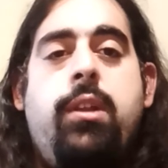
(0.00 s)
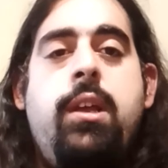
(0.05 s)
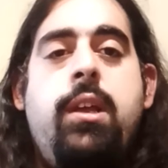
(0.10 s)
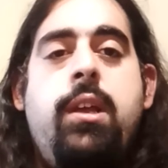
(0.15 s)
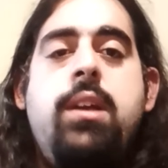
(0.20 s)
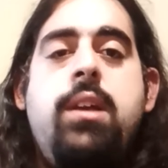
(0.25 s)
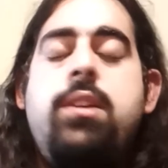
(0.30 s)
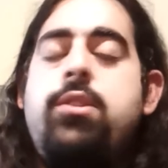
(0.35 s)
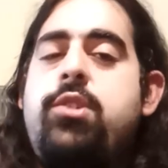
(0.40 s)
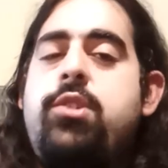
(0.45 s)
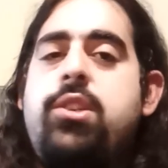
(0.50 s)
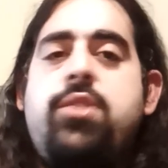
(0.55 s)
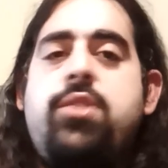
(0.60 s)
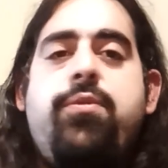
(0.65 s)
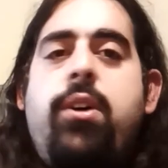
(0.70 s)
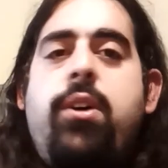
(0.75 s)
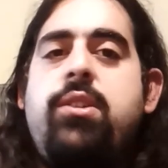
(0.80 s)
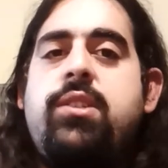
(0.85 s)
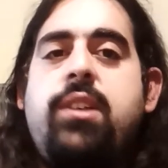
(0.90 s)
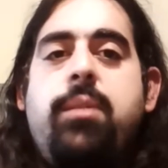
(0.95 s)
just
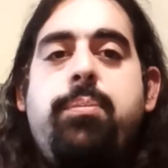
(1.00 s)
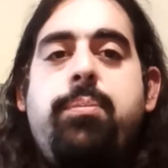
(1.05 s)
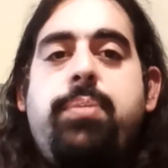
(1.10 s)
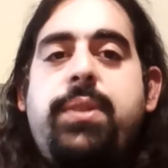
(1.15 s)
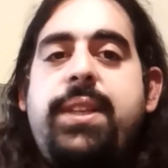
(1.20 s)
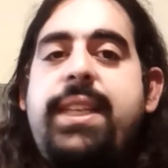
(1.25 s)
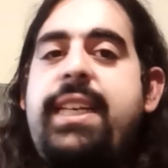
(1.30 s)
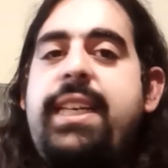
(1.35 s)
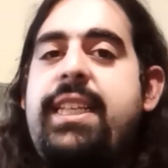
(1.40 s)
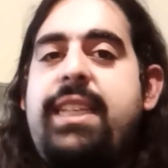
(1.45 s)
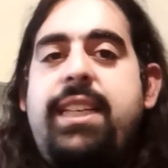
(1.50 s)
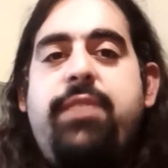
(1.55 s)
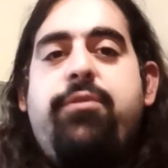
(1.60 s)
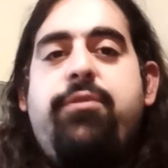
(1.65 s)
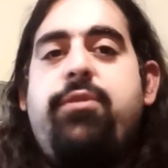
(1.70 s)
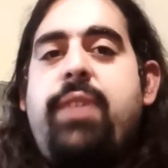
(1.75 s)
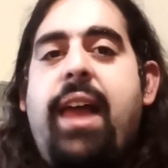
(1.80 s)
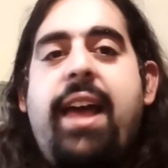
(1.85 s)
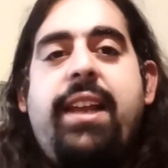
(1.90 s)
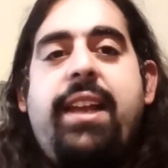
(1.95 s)
falls completely
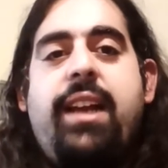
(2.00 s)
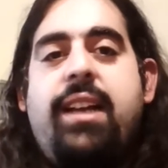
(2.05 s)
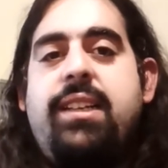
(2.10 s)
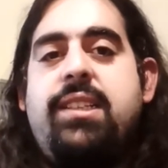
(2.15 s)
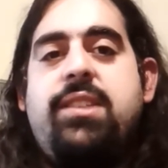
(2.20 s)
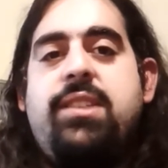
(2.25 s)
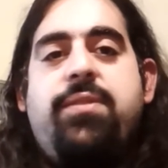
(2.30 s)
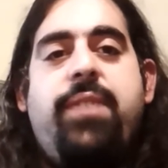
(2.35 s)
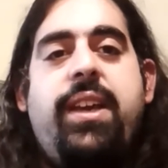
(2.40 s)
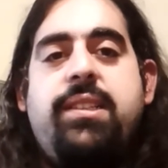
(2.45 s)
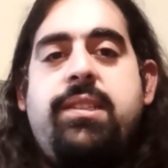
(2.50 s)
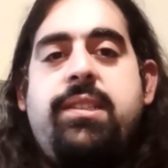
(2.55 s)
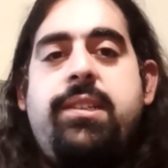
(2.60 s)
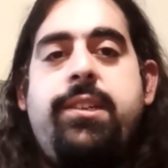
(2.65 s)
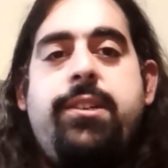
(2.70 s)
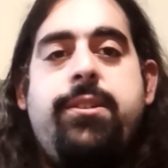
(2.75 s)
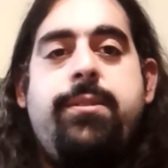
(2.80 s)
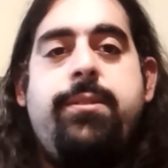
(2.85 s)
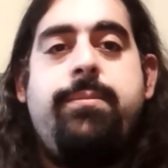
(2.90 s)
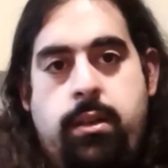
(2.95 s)
flat on its face
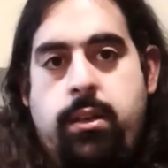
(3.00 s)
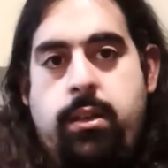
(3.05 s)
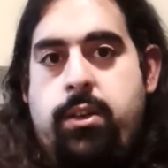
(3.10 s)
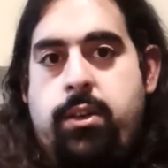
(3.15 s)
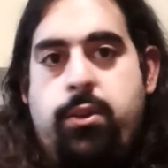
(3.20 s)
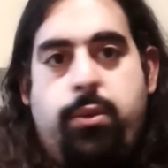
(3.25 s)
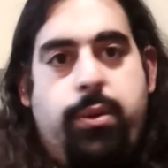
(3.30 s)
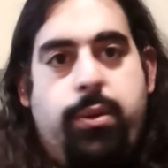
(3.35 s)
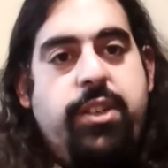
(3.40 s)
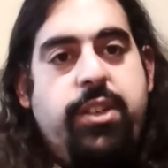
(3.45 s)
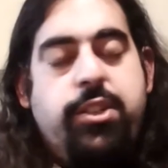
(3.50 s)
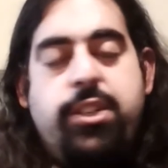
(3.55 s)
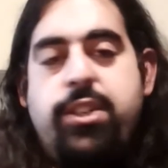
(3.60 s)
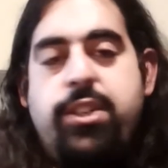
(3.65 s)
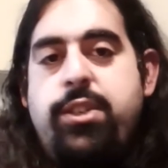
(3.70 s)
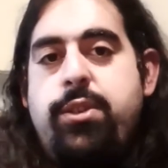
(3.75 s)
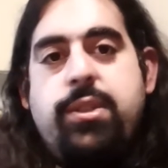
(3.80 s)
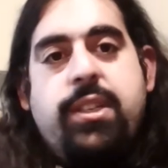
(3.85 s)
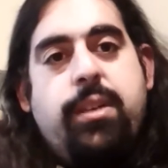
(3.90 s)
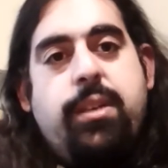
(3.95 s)
here.
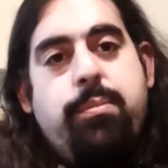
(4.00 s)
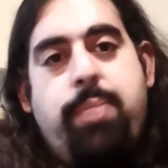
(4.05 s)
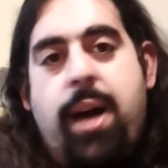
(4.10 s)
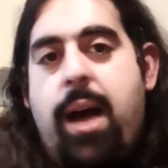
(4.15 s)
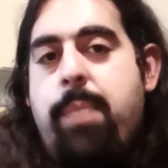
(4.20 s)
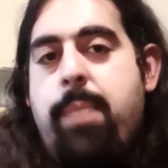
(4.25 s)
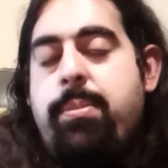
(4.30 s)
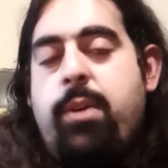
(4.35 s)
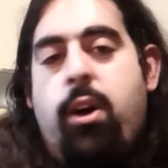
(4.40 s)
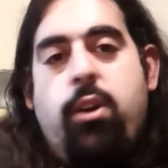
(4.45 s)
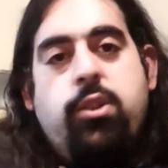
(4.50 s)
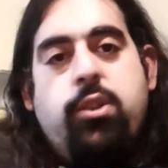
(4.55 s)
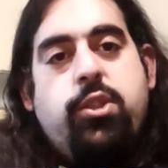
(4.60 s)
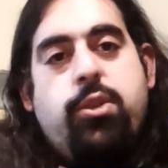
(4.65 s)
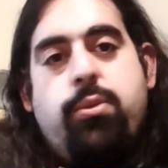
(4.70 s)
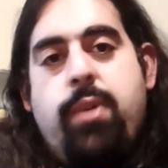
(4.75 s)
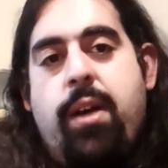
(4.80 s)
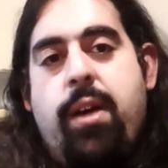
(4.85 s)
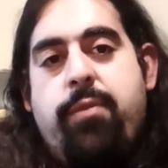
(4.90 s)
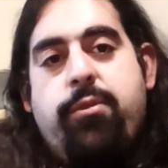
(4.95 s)
Cringe-inducing pop culture
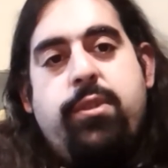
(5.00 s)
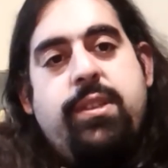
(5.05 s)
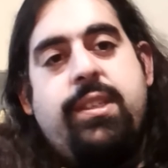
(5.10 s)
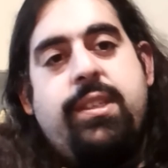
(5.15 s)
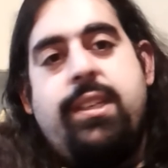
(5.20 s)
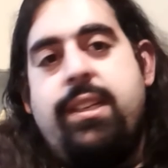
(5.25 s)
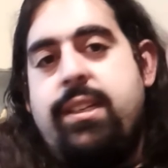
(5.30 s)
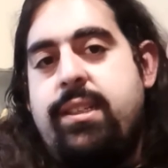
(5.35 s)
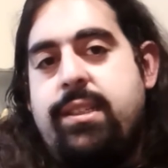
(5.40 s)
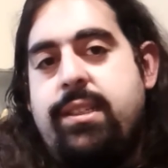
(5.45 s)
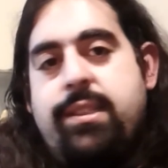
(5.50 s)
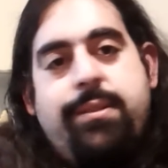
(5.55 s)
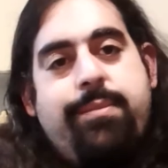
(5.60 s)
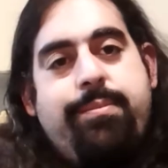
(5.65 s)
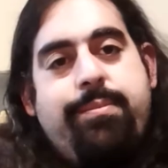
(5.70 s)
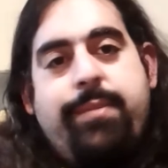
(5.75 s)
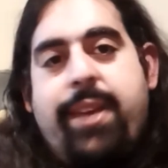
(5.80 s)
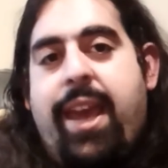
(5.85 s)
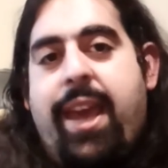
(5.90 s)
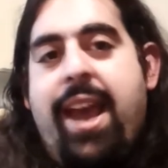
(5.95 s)
references,
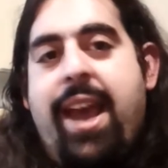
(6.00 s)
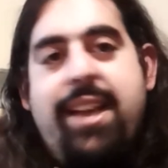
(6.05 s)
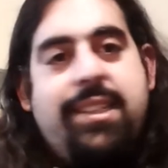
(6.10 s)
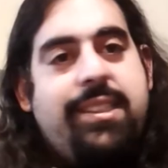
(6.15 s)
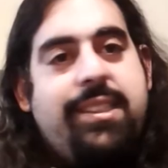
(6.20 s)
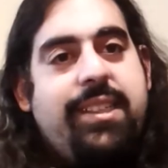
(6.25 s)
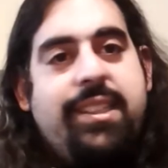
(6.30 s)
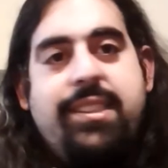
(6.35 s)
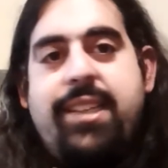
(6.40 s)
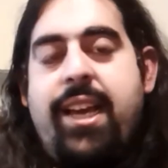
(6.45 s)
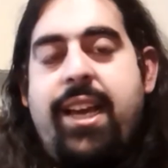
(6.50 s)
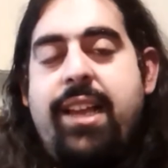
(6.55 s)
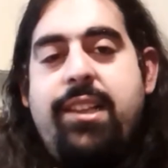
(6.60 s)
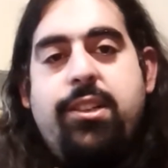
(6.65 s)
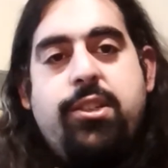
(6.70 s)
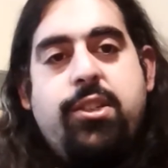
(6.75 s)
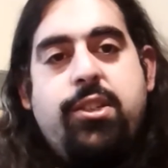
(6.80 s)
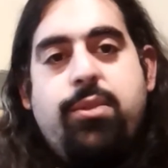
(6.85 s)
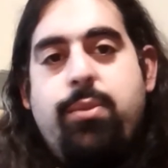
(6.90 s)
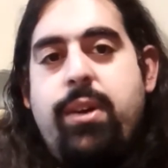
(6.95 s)
casting Taylor
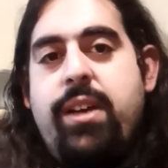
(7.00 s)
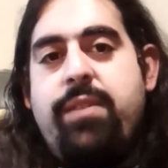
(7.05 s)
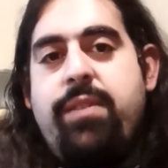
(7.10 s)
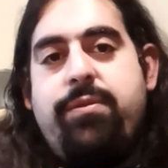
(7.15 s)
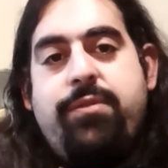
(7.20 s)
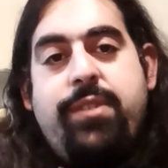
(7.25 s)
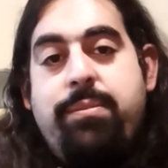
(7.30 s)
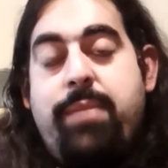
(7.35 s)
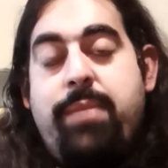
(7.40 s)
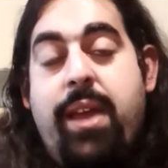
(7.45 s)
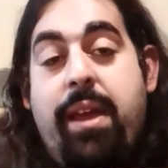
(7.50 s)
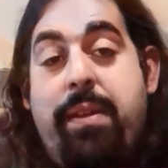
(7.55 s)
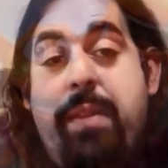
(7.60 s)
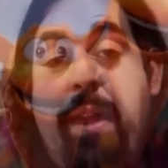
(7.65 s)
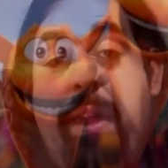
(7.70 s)
Swift, and